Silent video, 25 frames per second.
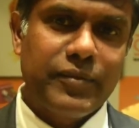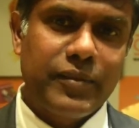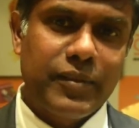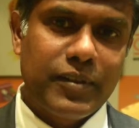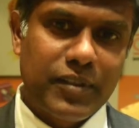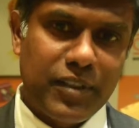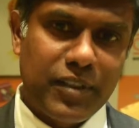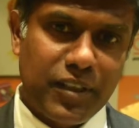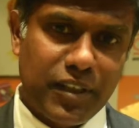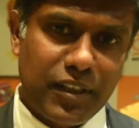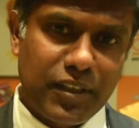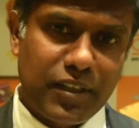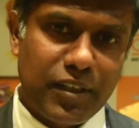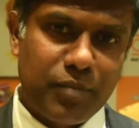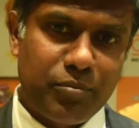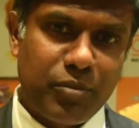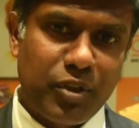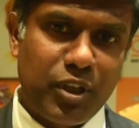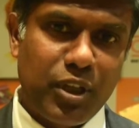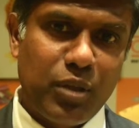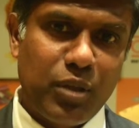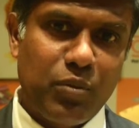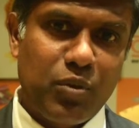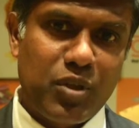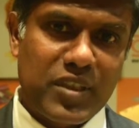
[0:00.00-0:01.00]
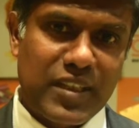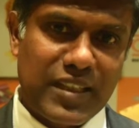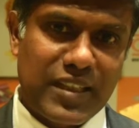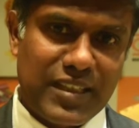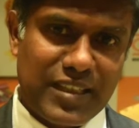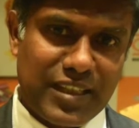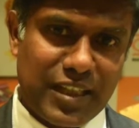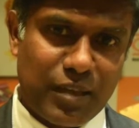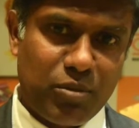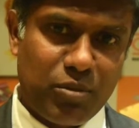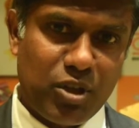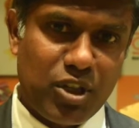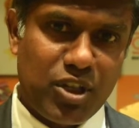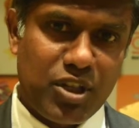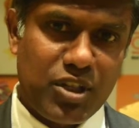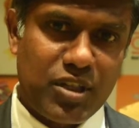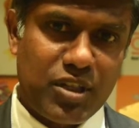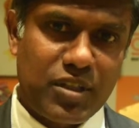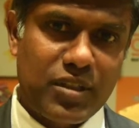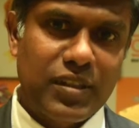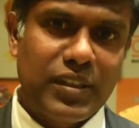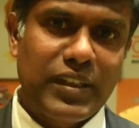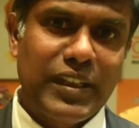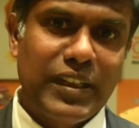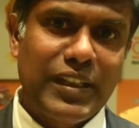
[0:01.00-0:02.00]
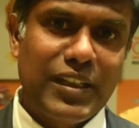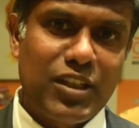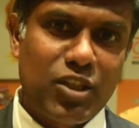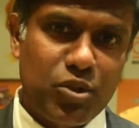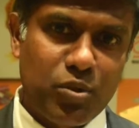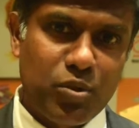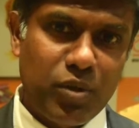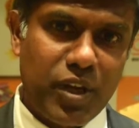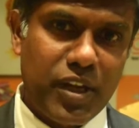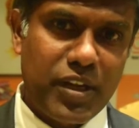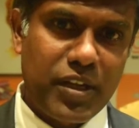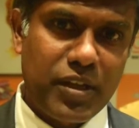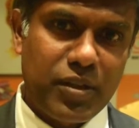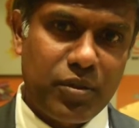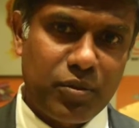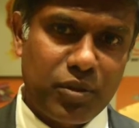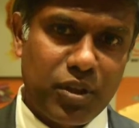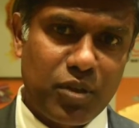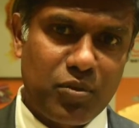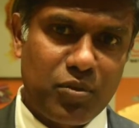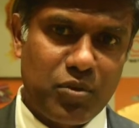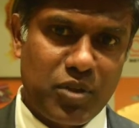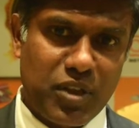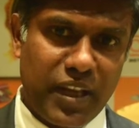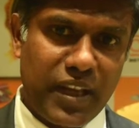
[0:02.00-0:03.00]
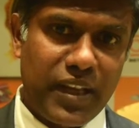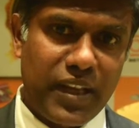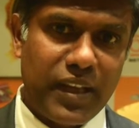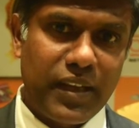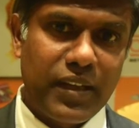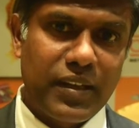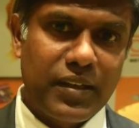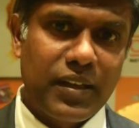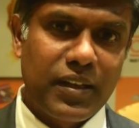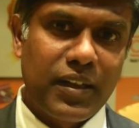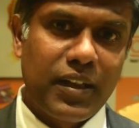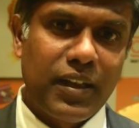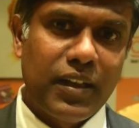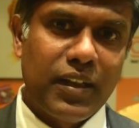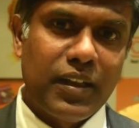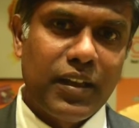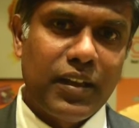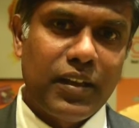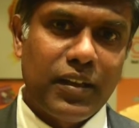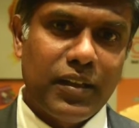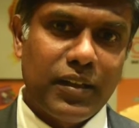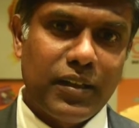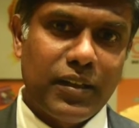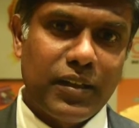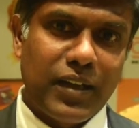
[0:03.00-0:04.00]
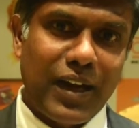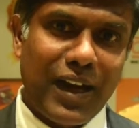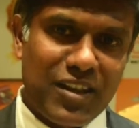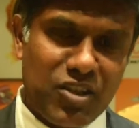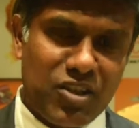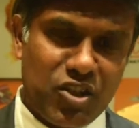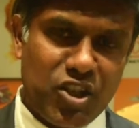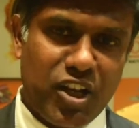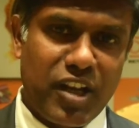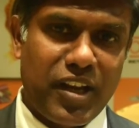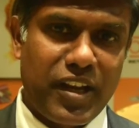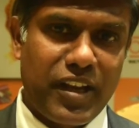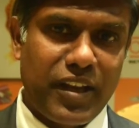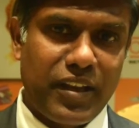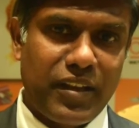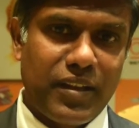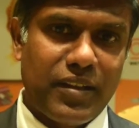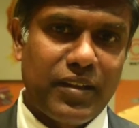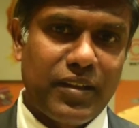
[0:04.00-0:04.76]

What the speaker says: The company was established in July 2008 at Chennai.